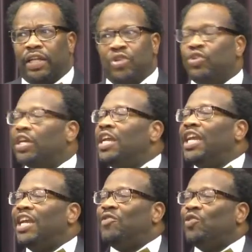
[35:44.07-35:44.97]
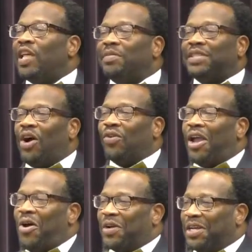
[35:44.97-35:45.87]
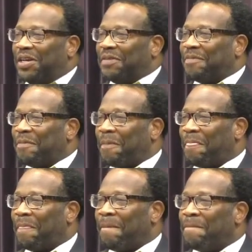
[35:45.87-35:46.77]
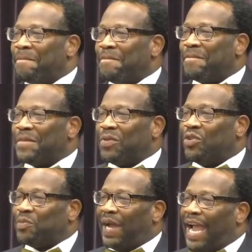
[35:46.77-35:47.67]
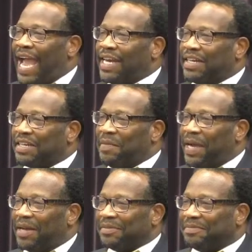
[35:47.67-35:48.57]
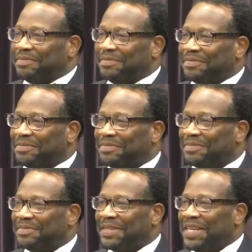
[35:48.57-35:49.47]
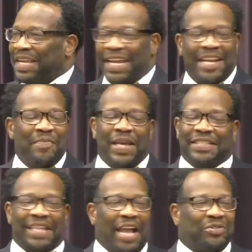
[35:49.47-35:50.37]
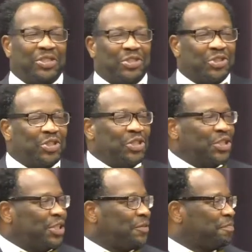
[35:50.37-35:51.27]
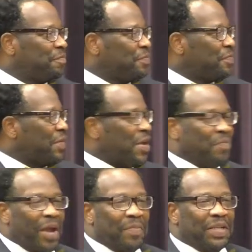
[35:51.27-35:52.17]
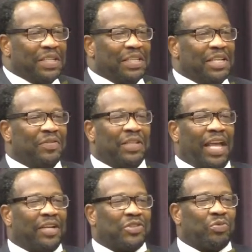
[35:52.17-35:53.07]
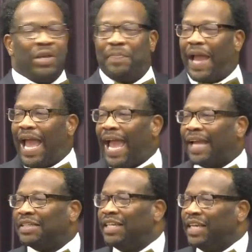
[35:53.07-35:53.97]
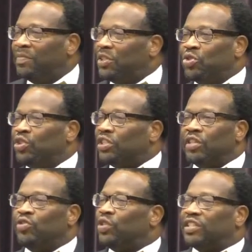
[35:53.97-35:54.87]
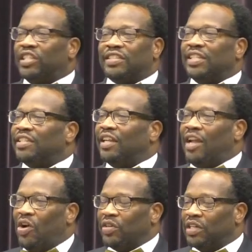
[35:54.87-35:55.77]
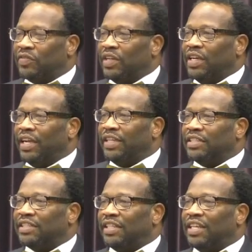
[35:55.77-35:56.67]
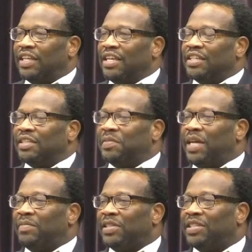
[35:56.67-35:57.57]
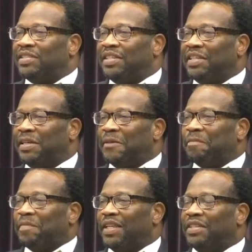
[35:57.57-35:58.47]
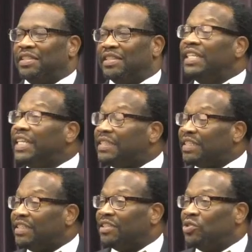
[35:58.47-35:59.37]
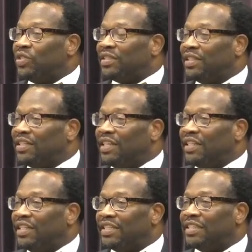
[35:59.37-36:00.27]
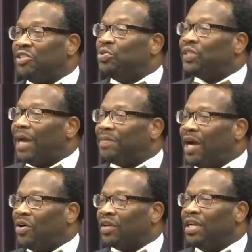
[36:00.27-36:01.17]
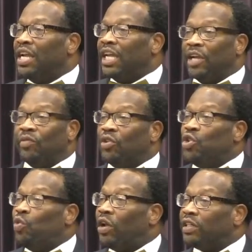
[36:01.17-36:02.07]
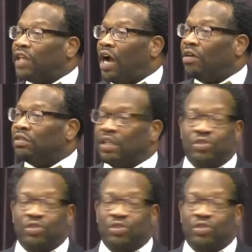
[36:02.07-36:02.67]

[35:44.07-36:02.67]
And you just, if you let them talk long enough, what's behind it will come out. And it may sound just as good. It may be delivered like a sweet pie but you just you just sit there long enough and just let it. Sometimes I just sit there and just listen. You just sit there and listen. You stop talking, even though you want to talk.